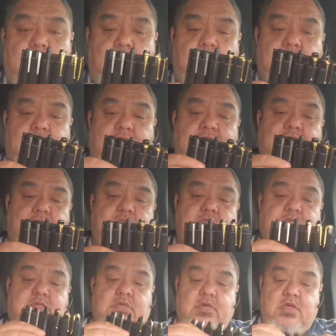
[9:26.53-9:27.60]
it looks like. It's got
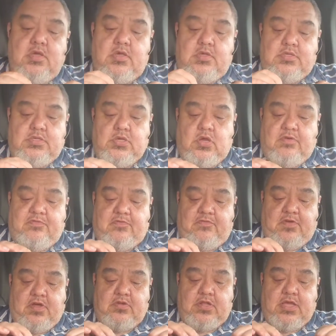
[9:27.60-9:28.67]
this soft
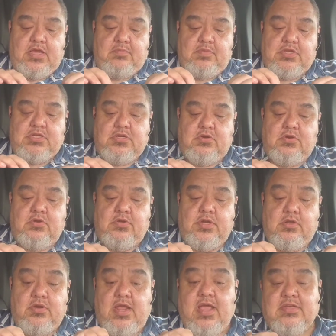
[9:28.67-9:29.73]
felt-like material in
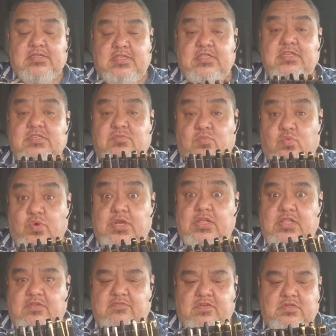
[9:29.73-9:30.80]
here, and actually this
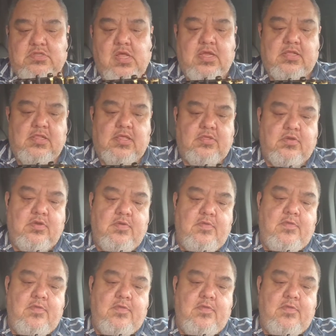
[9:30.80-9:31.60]
really feels like leather.